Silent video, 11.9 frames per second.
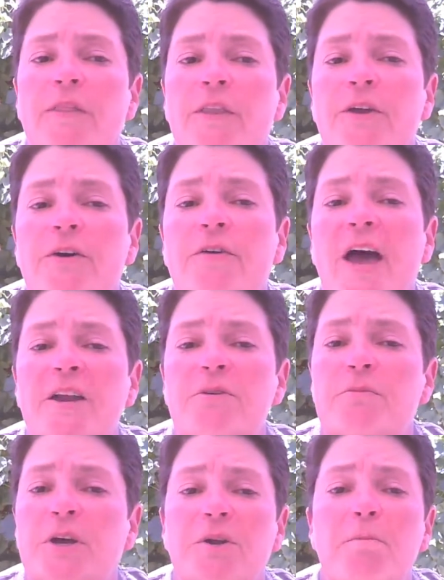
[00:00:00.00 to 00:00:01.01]
that have had
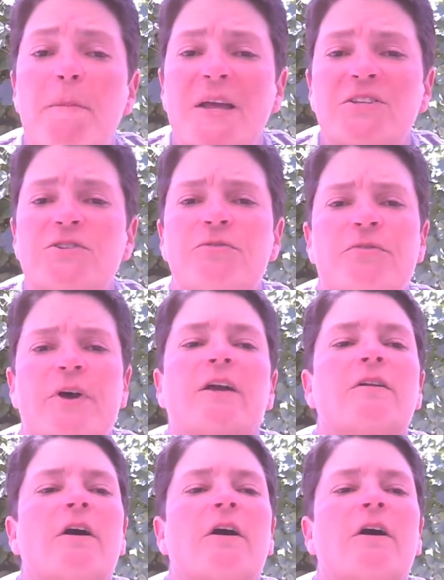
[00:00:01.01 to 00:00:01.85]
an immense effect